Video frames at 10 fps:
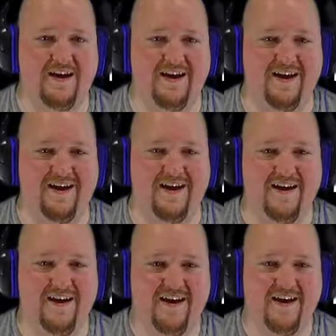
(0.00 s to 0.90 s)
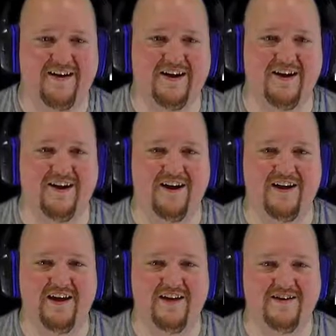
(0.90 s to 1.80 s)
Got
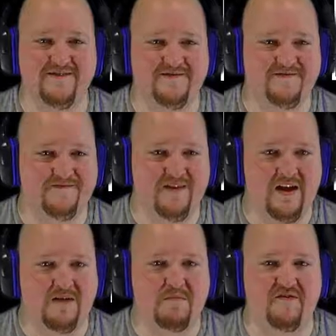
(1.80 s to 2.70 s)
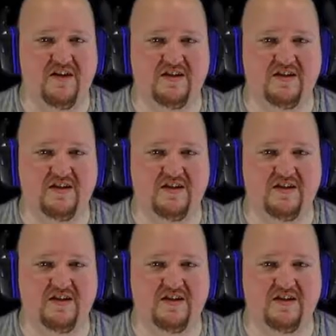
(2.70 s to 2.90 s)
cocky. Muffet